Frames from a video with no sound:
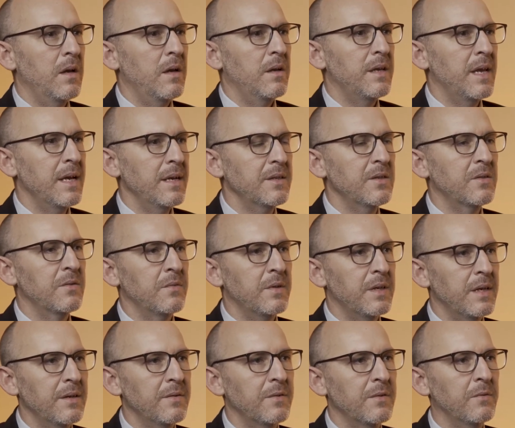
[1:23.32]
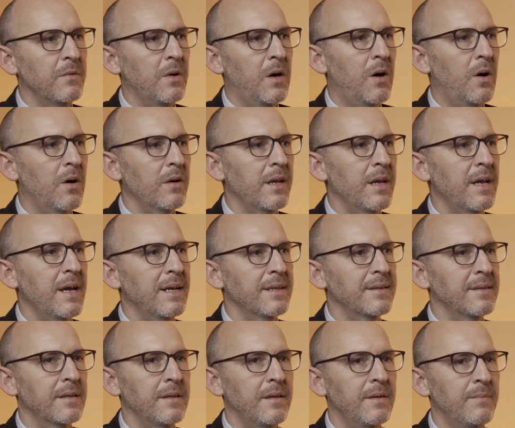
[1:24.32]
Yes, hockey
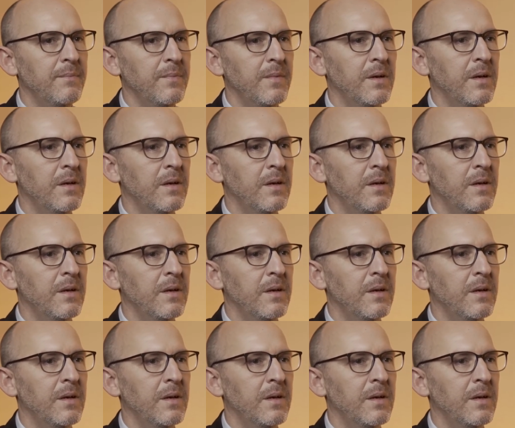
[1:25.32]
has a